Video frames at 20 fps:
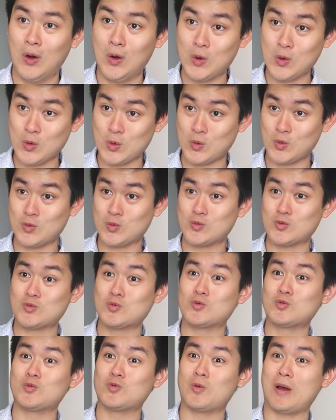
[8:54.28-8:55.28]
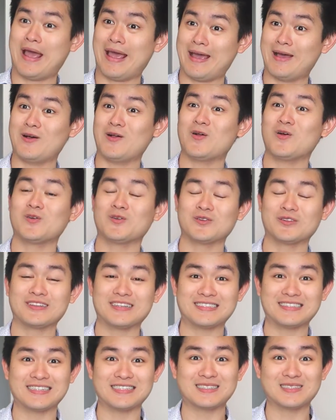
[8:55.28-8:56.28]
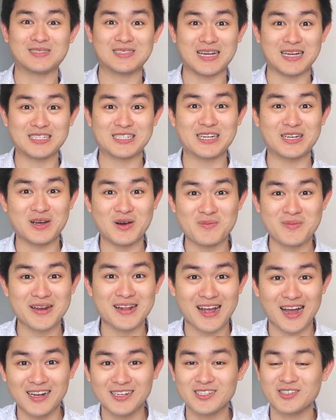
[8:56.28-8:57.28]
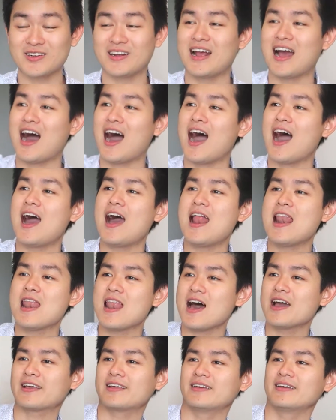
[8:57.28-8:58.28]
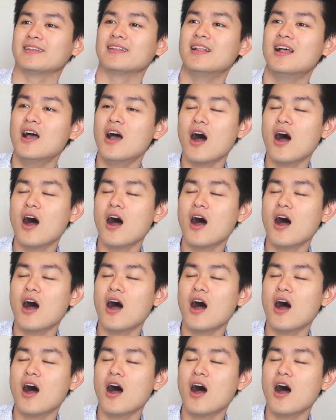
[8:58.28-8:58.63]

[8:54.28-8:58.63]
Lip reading: oh, well, this is such an open country. I like it.